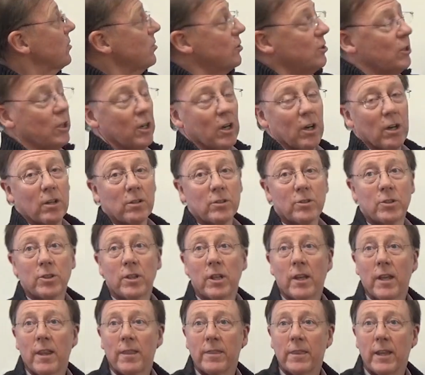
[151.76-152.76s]
charge
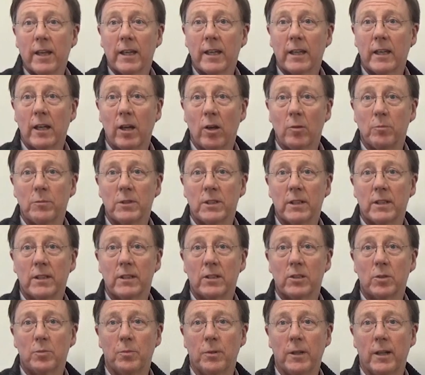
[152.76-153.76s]
then comes
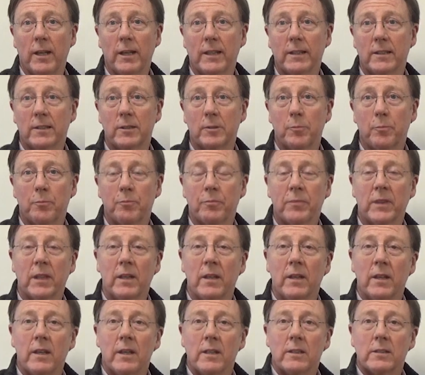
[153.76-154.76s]
into place.
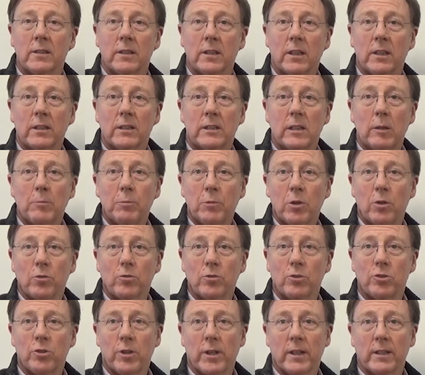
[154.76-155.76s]
So the
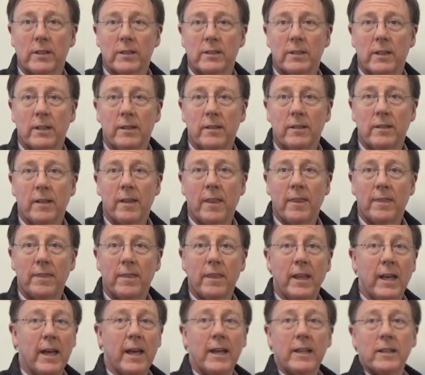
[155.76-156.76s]
subcontractor
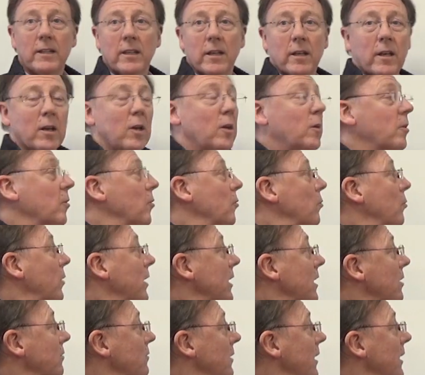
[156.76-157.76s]
then,
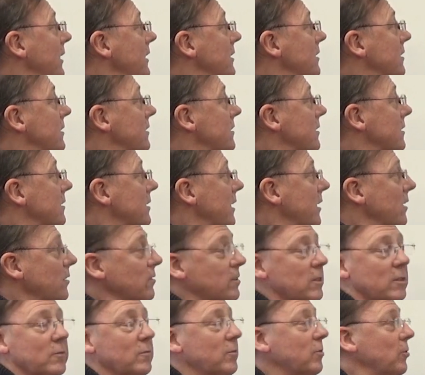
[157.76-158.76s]
when he raises a
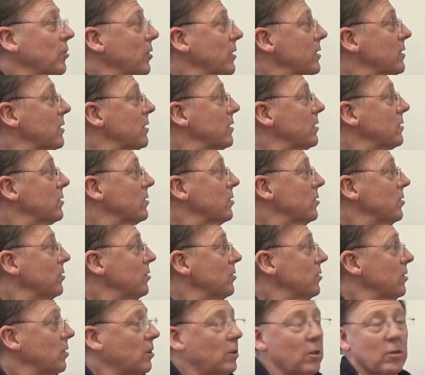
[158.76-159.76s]
sales invoice
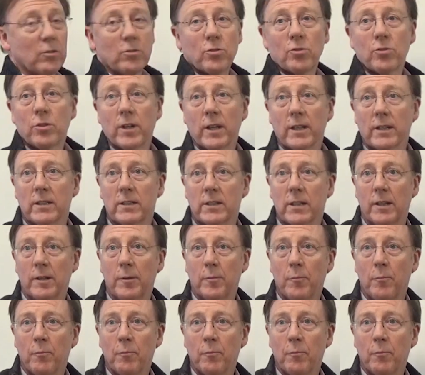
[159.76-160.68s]
to the contractor,